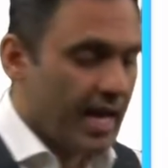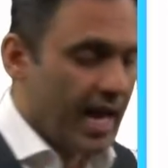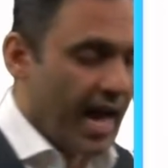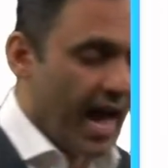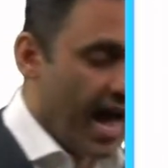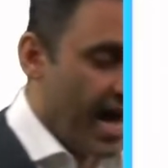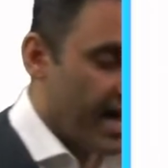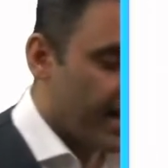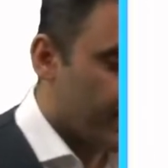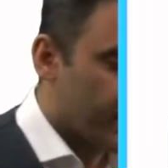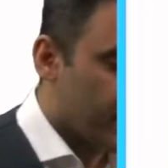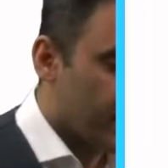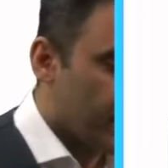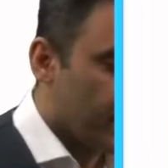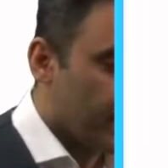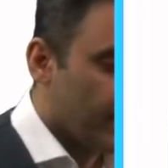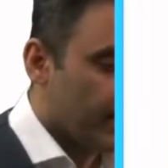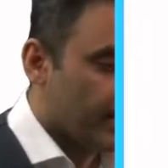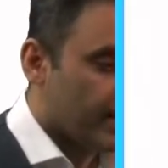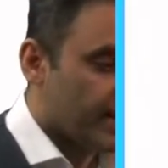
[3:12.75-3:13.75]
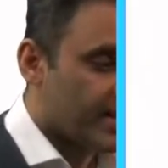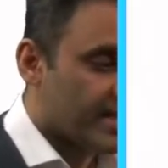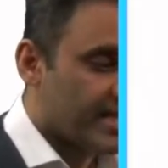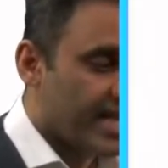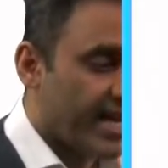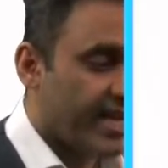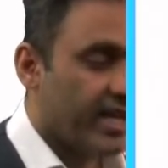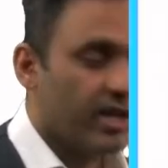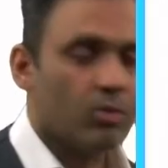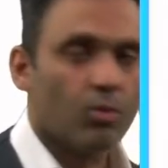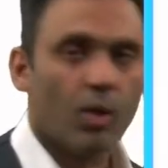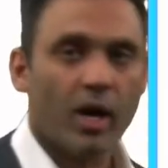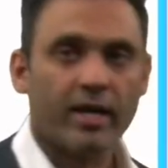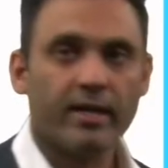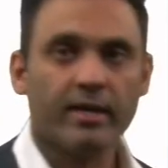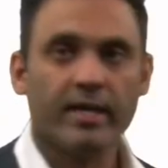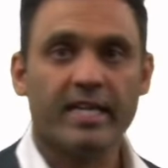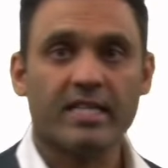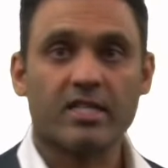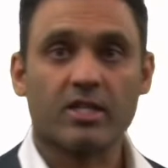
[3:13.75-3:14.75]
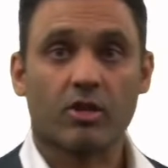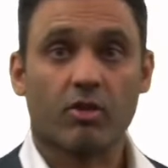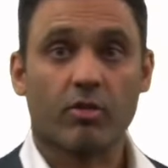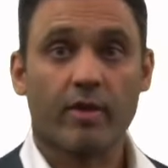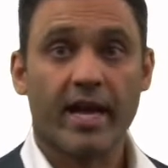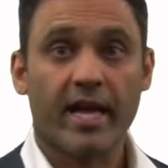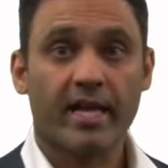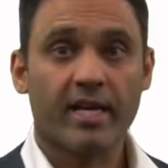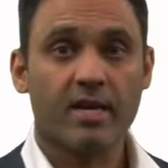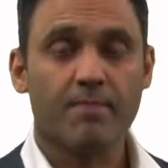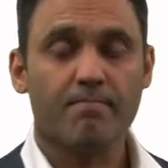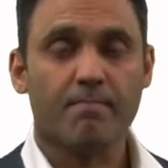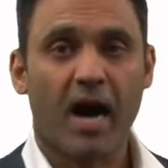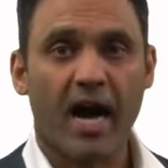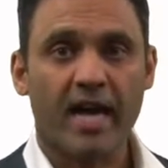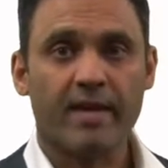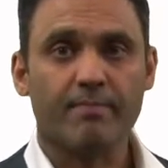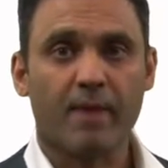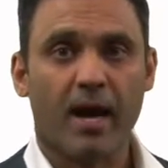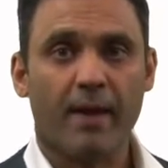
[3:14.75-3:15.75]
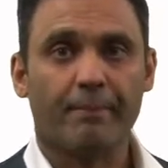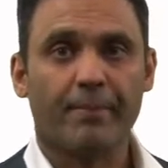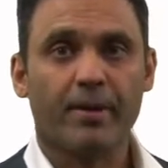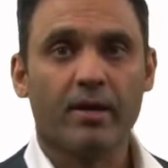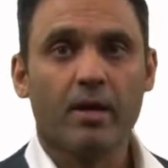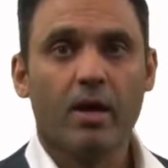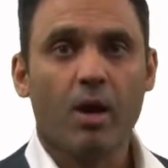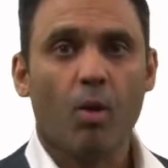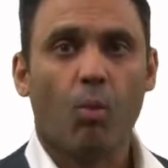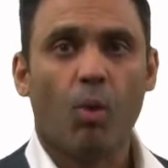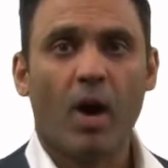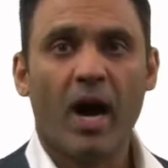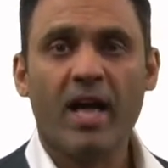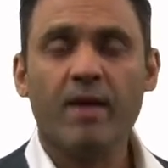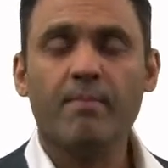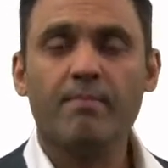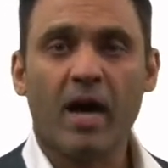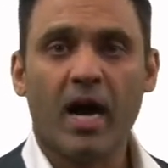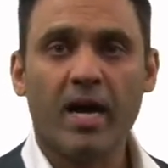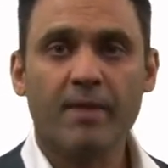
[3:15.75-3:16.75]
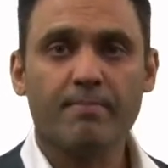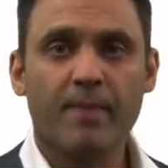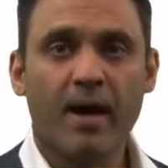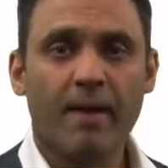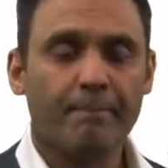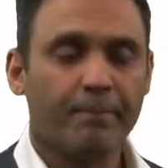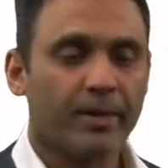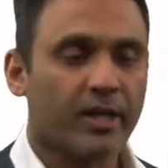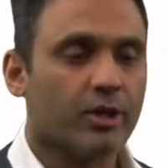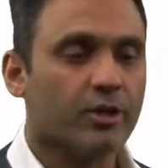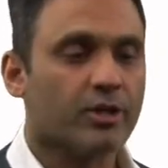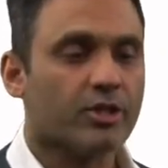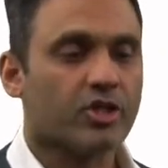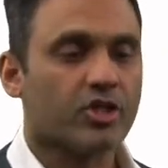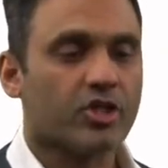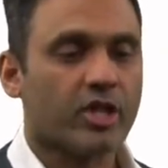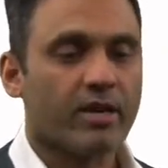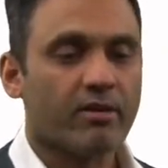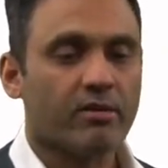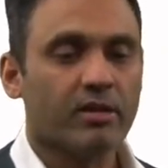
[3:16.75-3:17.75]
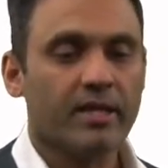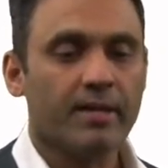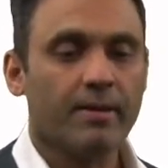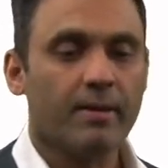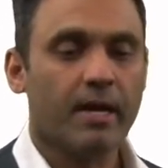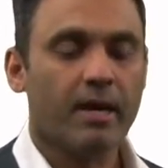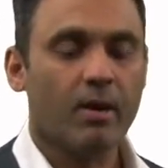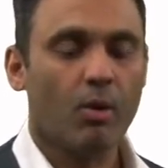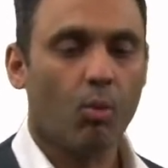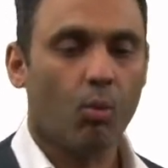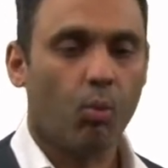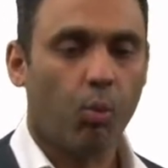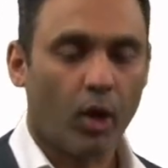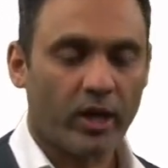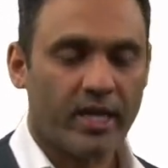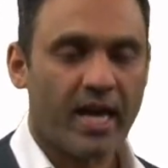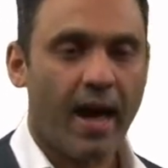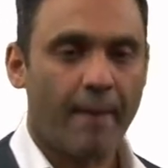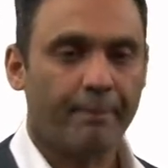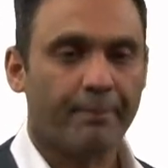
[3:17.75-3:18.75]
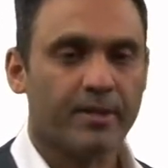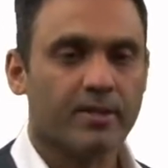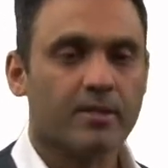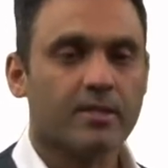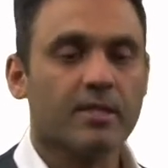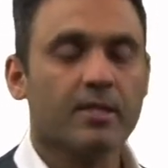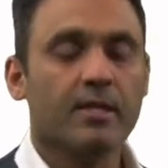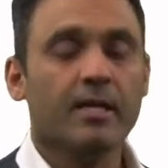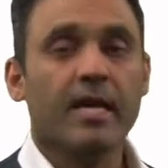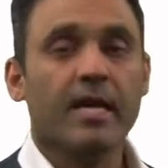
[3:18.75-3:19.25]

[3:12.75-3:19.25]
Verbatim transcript: And the second one is creating a mind map. Why a mind map? Because generally what happens